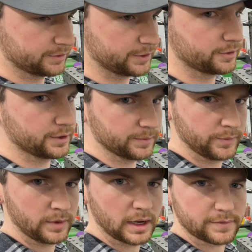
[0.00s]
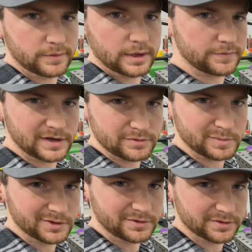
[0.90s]
theory, I've never
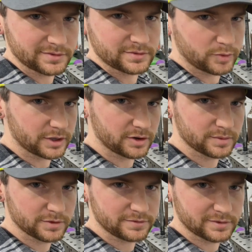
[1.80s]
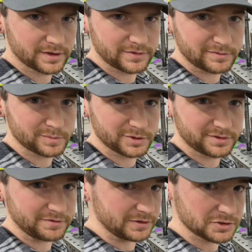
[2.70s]
built a swing arm before. I've never built
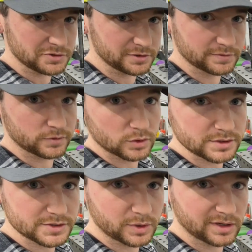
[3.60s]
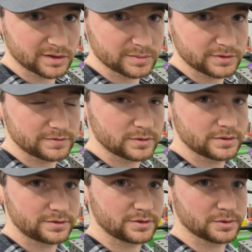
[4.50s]
a fixture for a swing arm before,
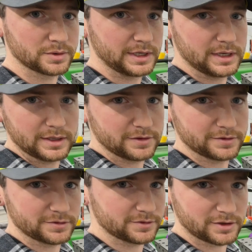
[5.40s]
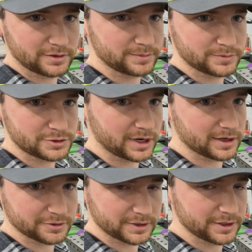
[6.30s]
so this is all
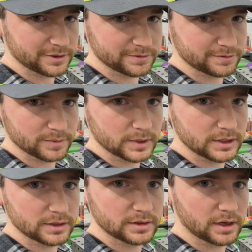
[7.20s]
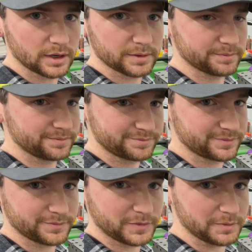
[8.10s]
trial and error for me. I'm
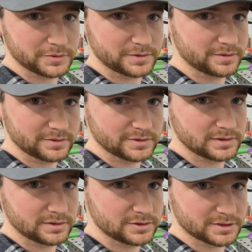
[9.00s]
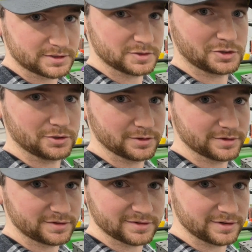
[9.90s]
just as
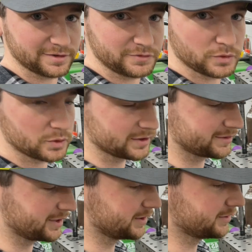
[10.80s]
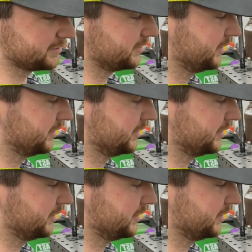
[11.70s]
curious to see if it works out as